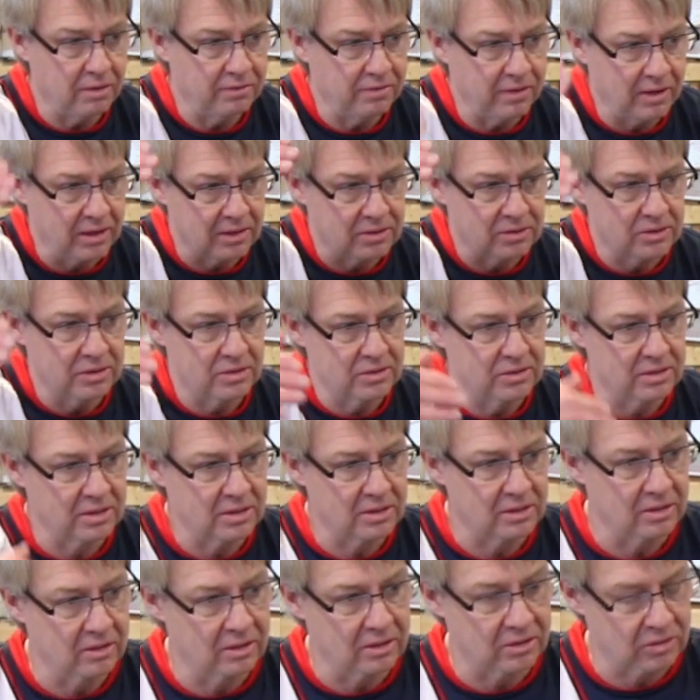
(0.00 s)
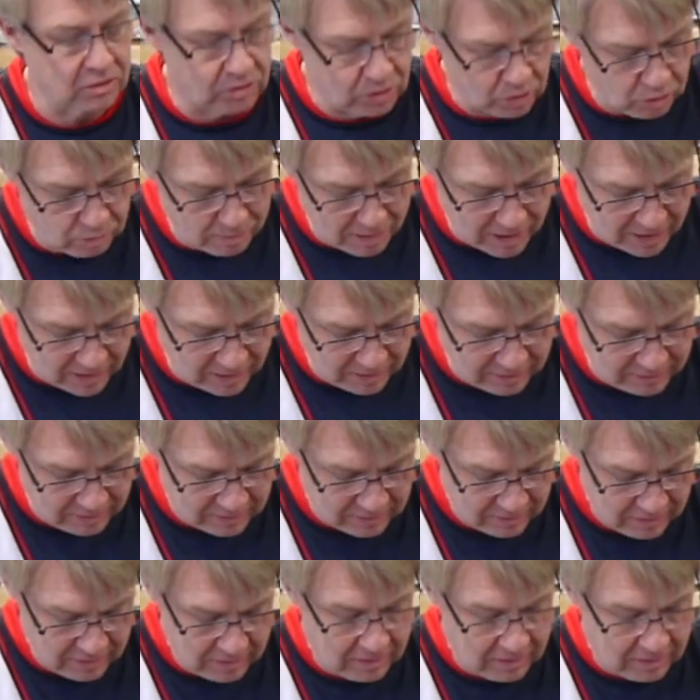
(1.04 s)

off-axis didn't look too bad.